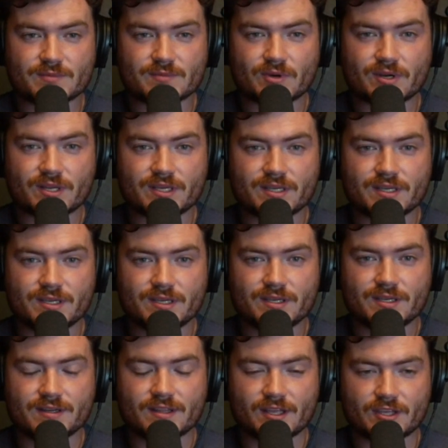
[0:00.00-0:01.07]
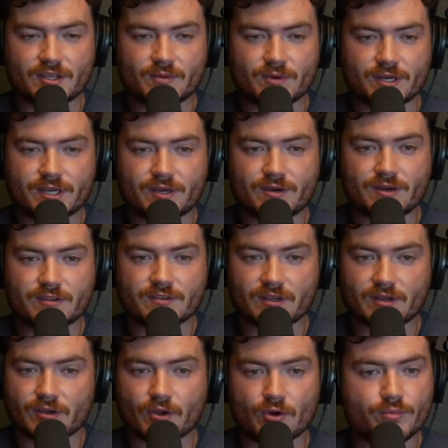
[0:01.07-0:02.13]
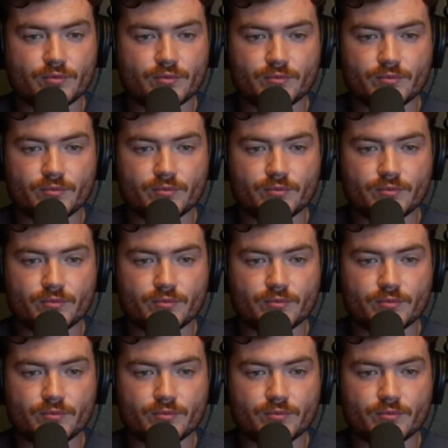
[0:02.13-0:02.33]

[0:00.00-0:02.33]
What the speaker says: morning. You're like, you want to go? And I was like, nope.